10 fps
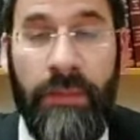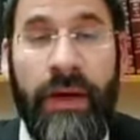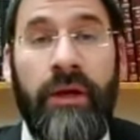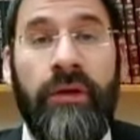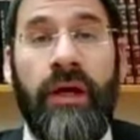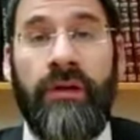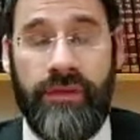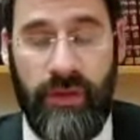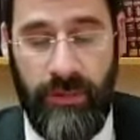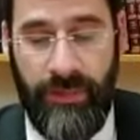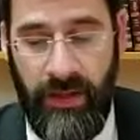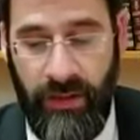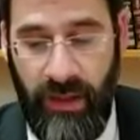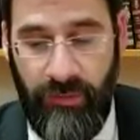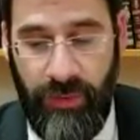Aleph,
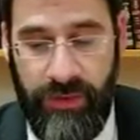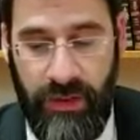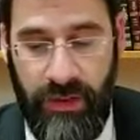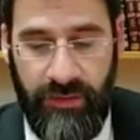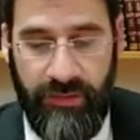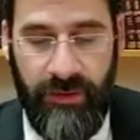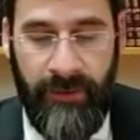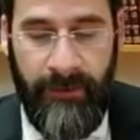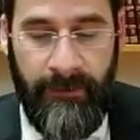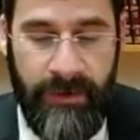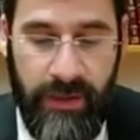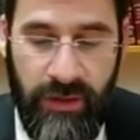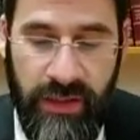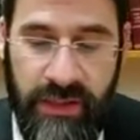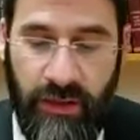Pasuk Aleph. So
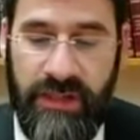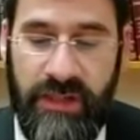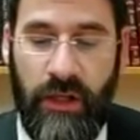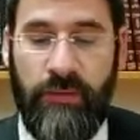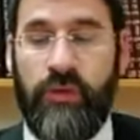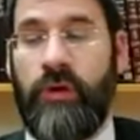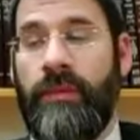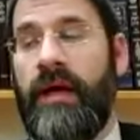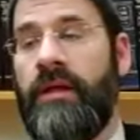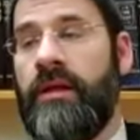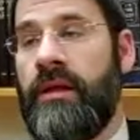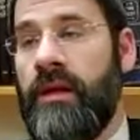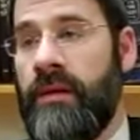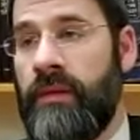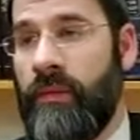this is obviously going to talk about
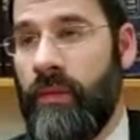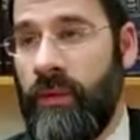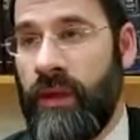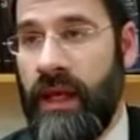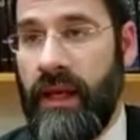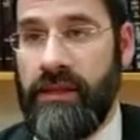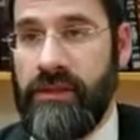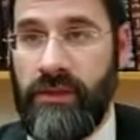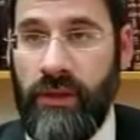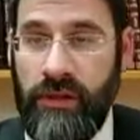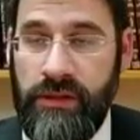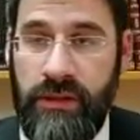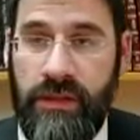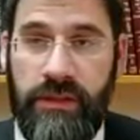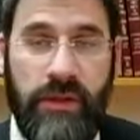what you can eat and you can't
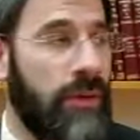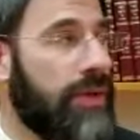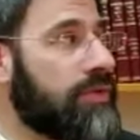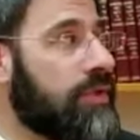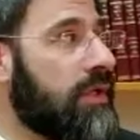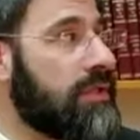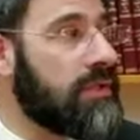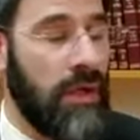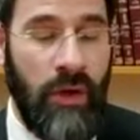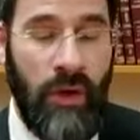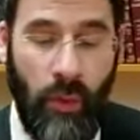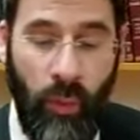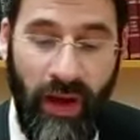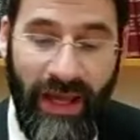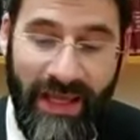eat. So the question is,
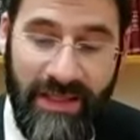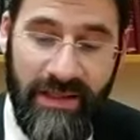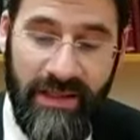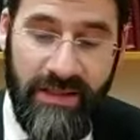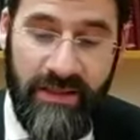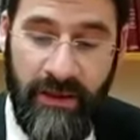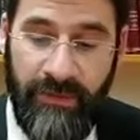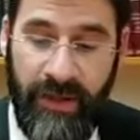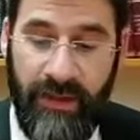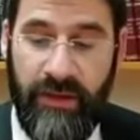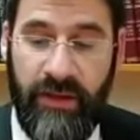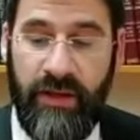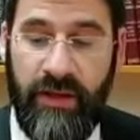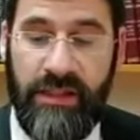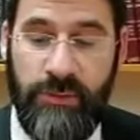why is it that
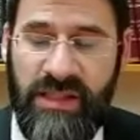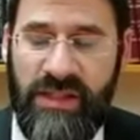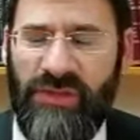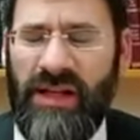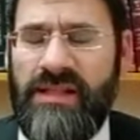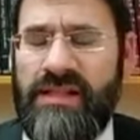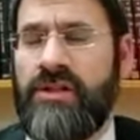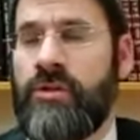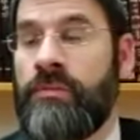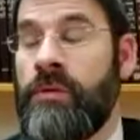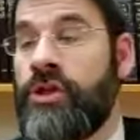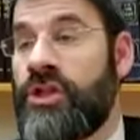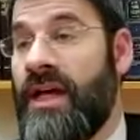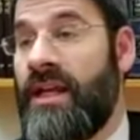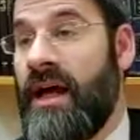it's specifically said to
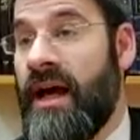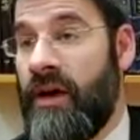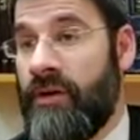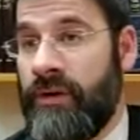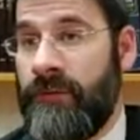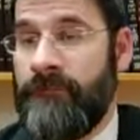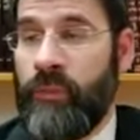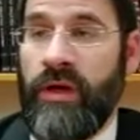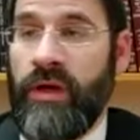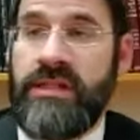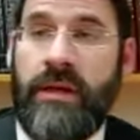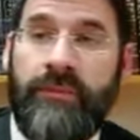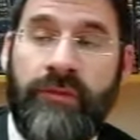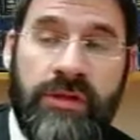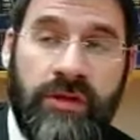Moshe and Aaron? Why is the
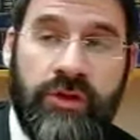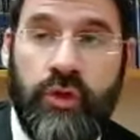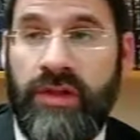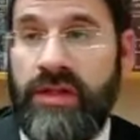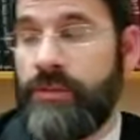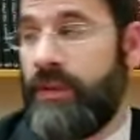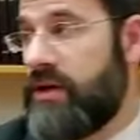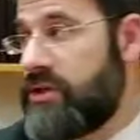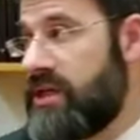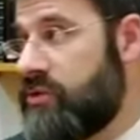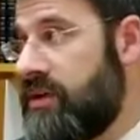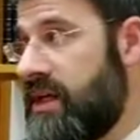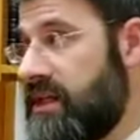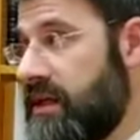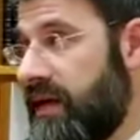influence there? Surely this parasha is
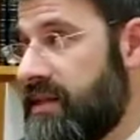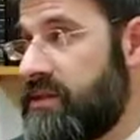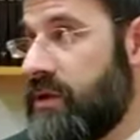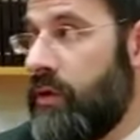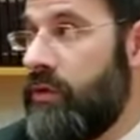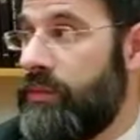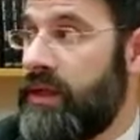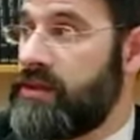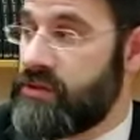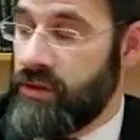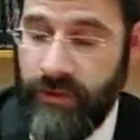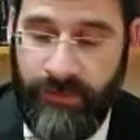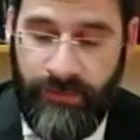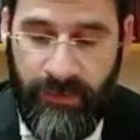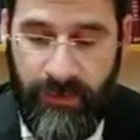really directed to the whole of Bnei Yisrael.
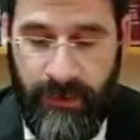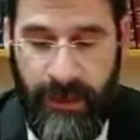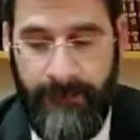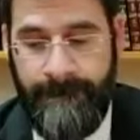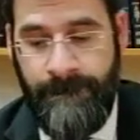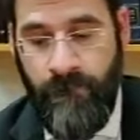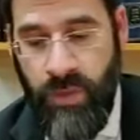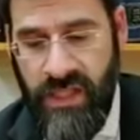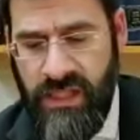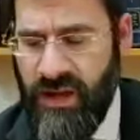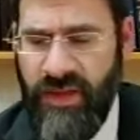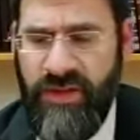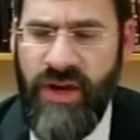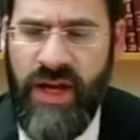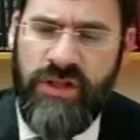Okay, and
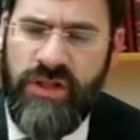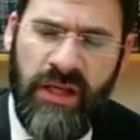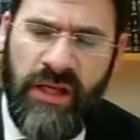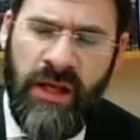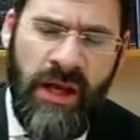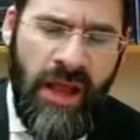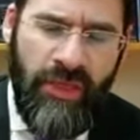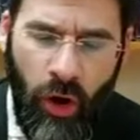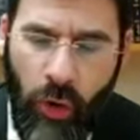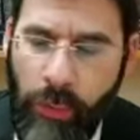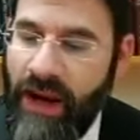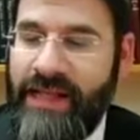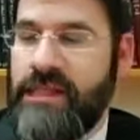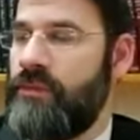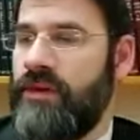it's very interesting. The whole
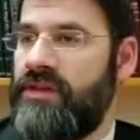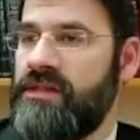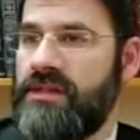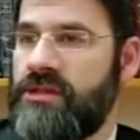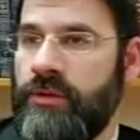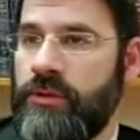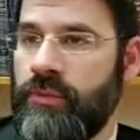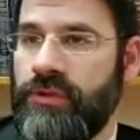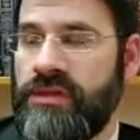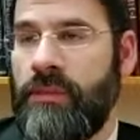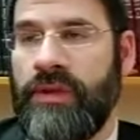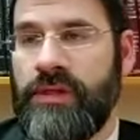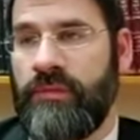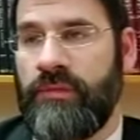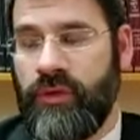placement of this, there's so much more to say about
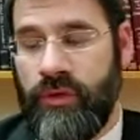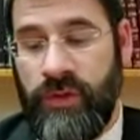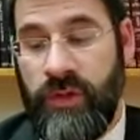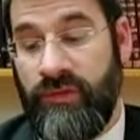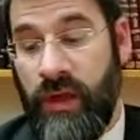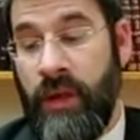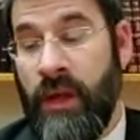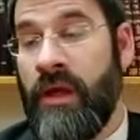this, unfortunately we don't have time.